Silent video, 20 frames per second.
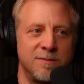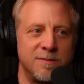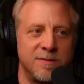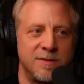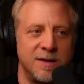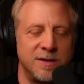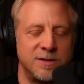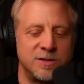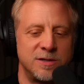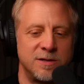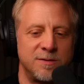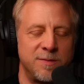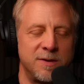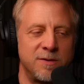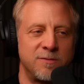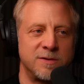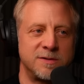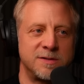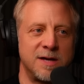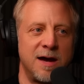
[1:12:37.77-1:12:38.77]
They should have been
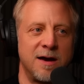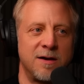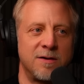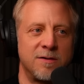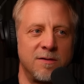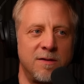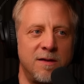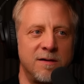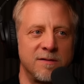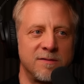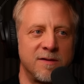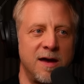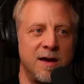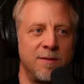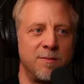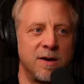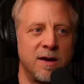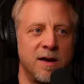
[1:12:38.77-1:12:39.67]
retired a long time ago.